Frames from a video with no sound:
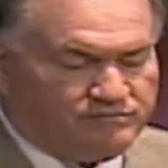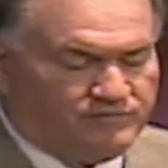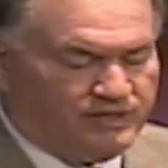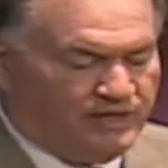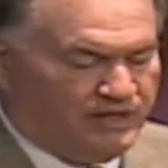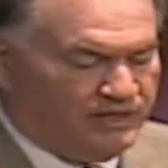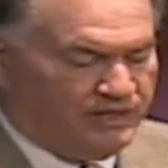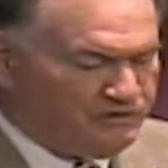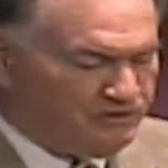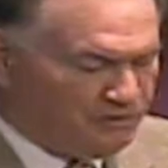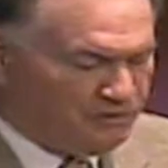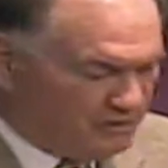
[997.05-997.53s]

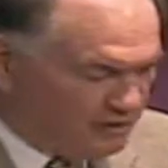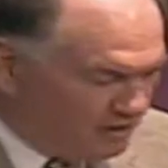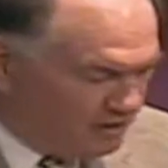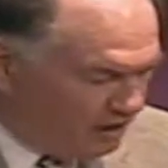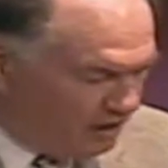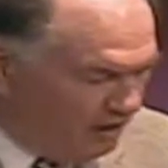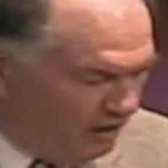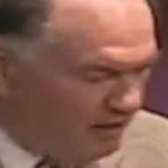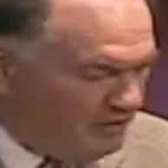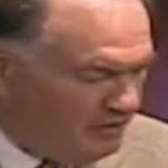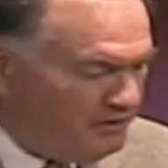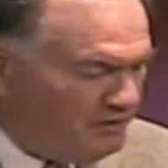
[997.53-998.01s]
It's a
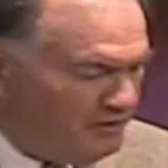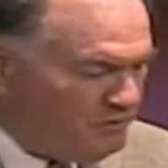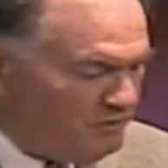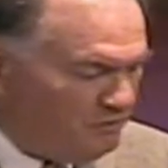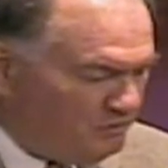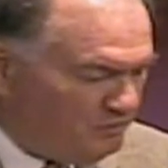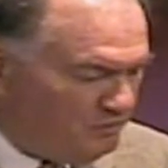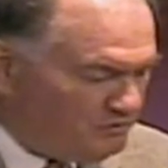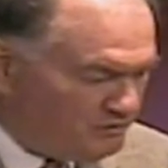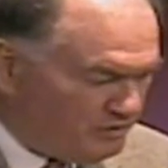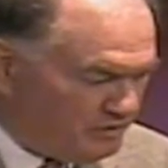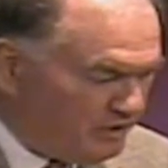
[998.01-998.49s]
God that
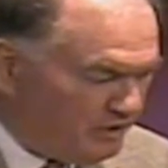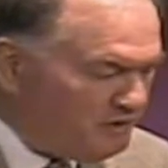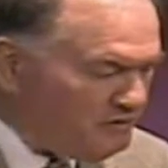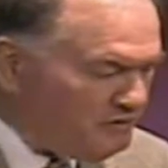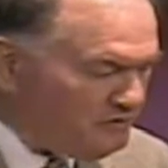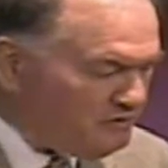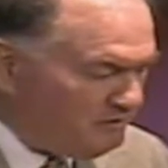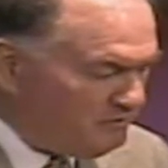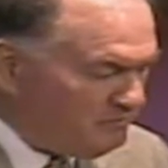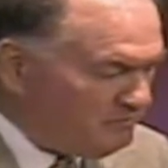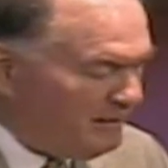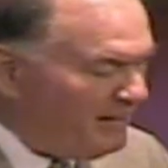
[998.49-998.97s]
wants us
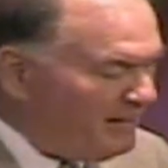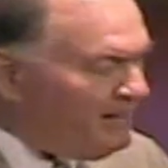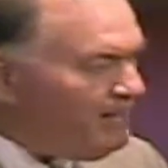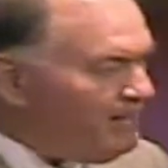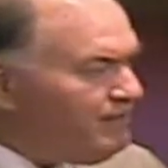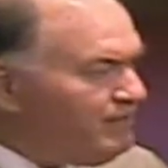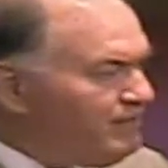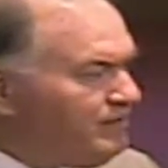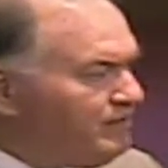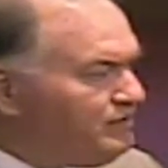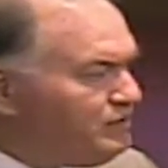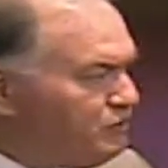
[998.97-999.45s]
to
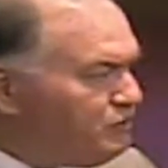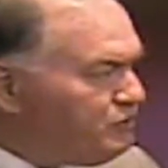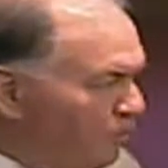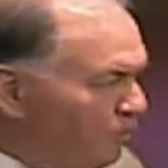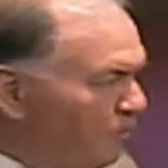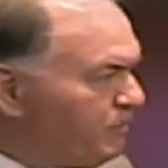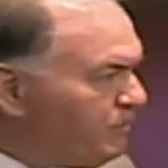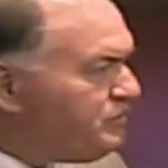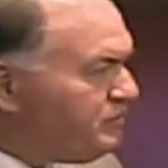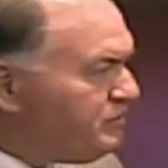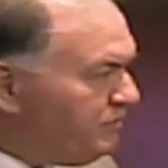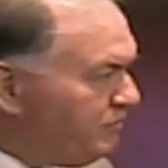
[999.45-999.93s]
make
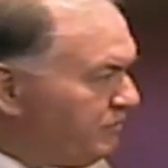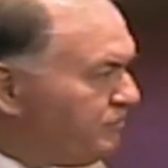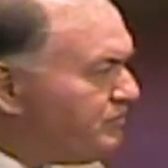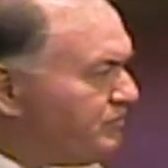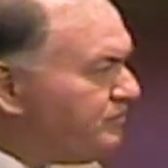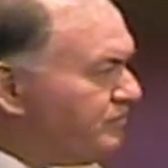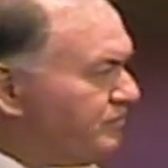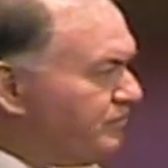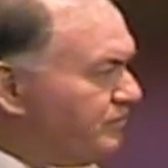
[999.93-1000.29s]
choices.